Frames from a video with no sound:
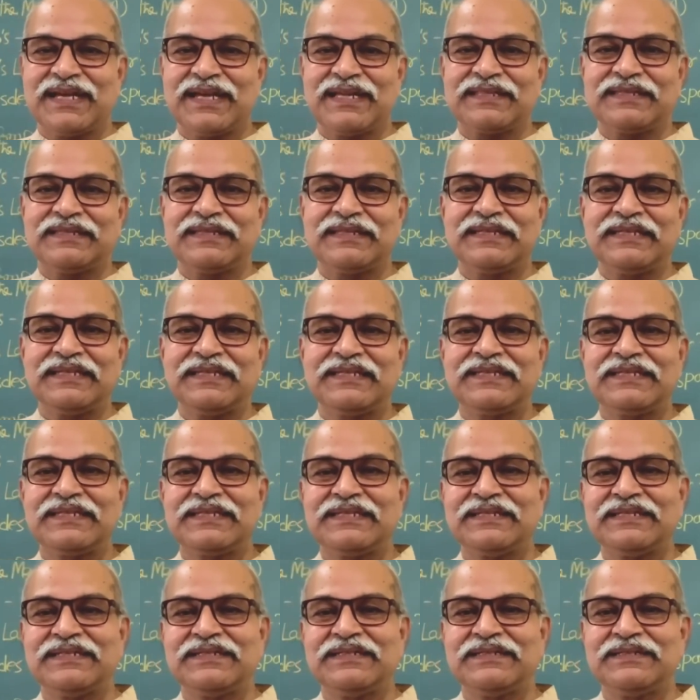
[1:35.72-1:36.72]
This
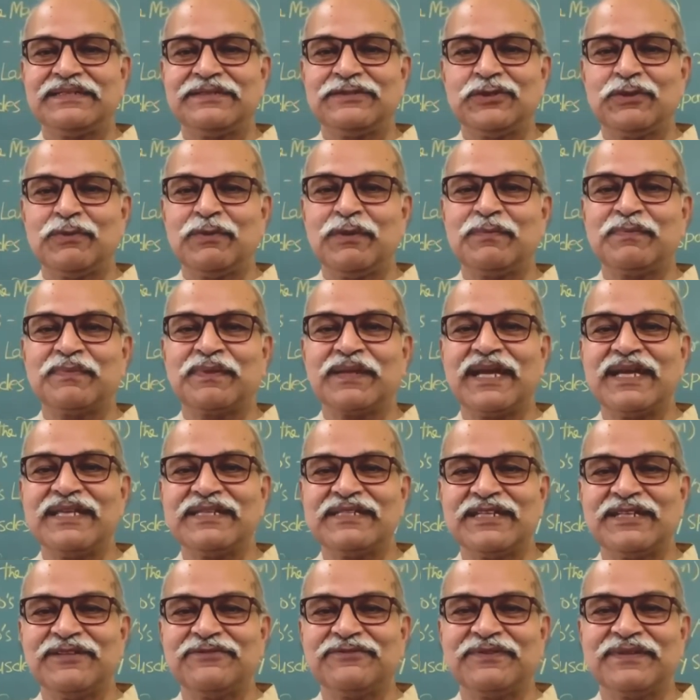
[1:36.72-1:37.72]
Nobel
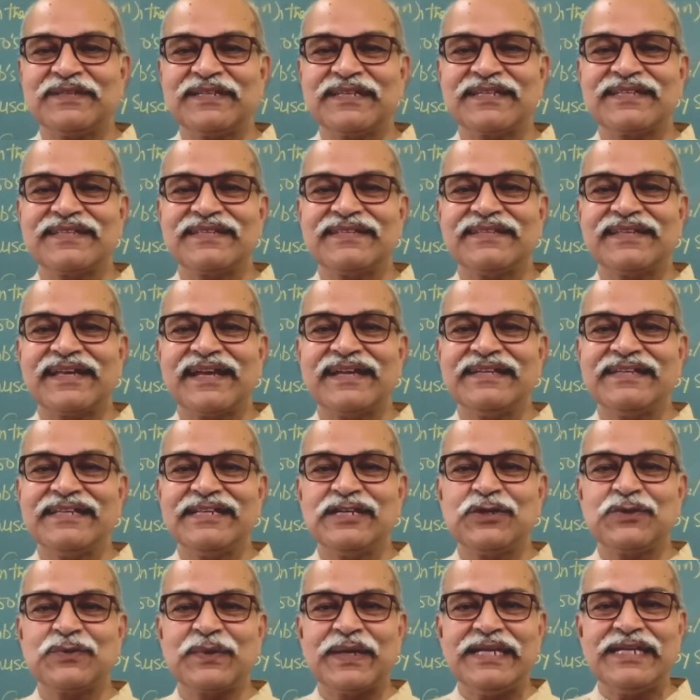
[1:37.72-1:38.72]
Prize in Physics
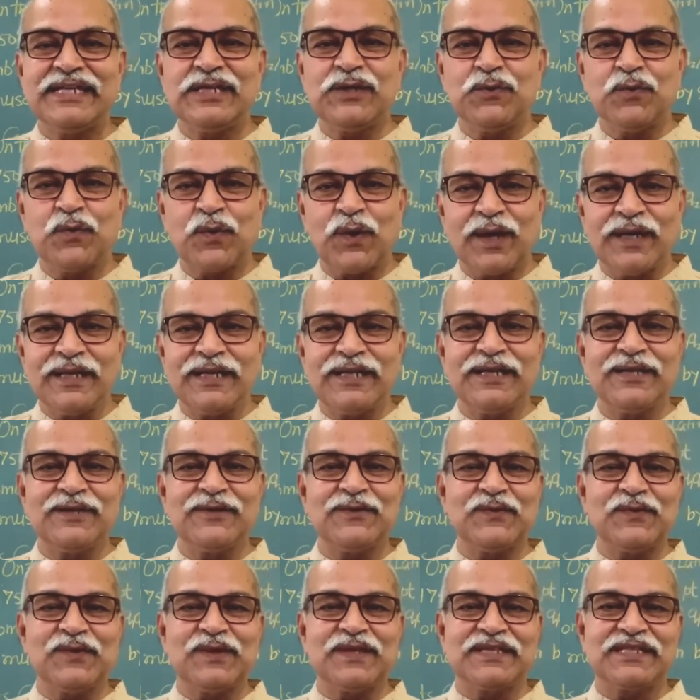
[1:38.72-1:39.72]

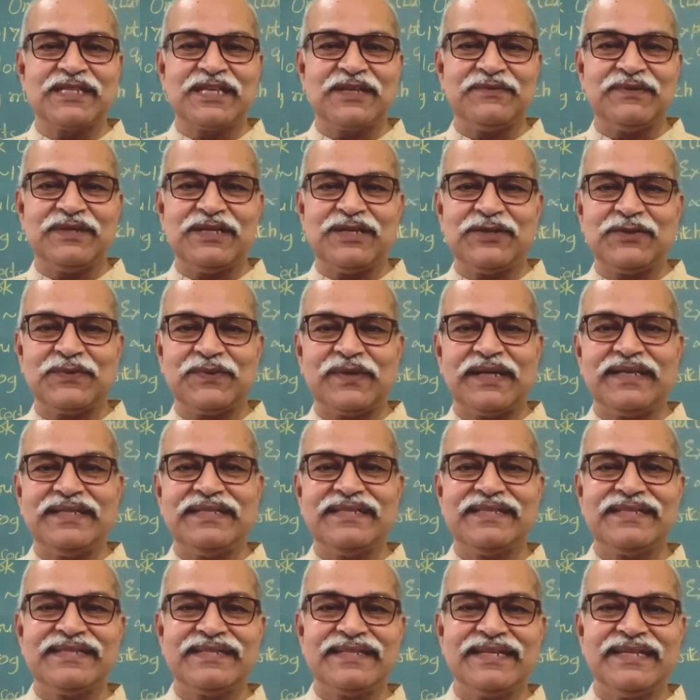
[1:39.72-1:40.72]
1921 was given to
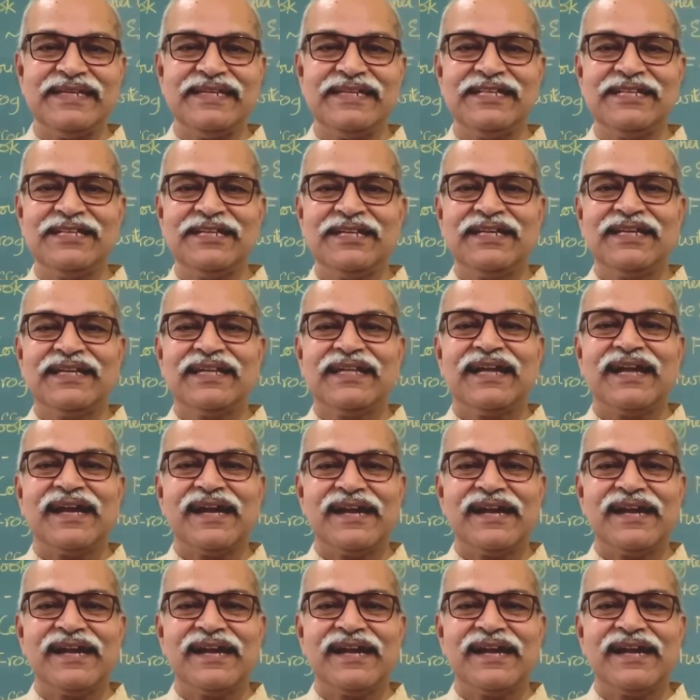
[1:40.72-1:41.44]
Einstein,